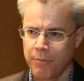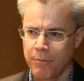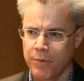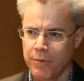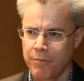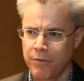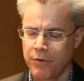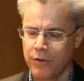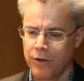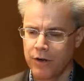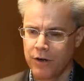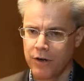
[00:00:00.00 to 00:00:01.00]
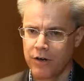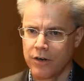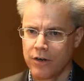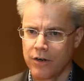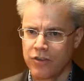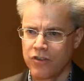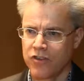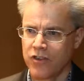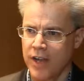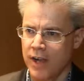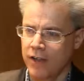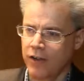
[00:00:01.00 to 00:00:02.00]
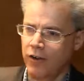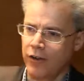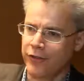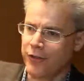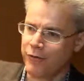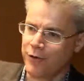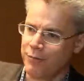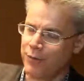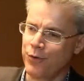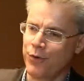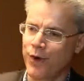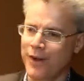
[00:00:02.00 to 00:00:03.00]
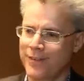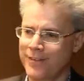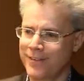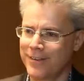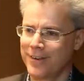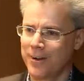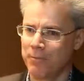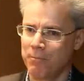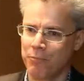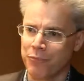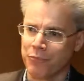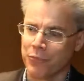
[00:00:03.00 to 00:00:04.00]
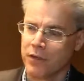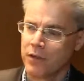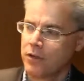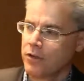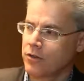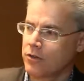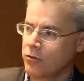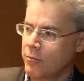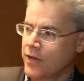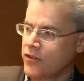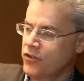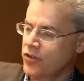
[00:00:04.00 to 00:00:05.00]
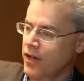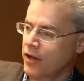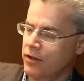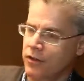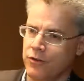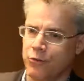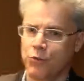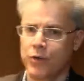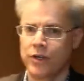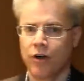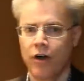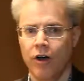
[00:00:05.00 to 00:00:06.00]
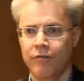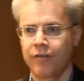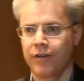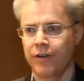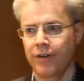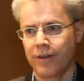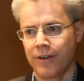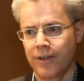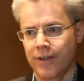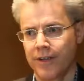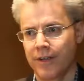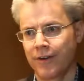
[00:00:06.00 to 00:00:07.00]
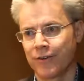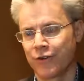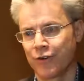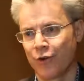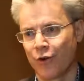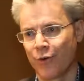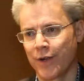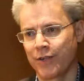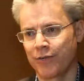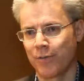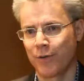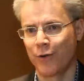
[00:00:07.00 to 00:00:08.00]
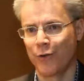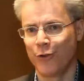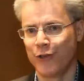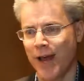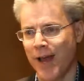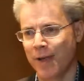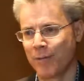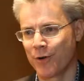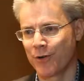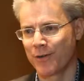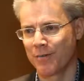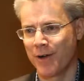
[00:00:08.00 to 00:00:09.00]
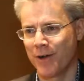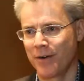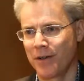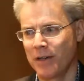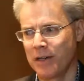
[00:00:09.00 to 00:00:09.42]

people are going to sell at all different points. You may sell. We often hear stories from old timers about,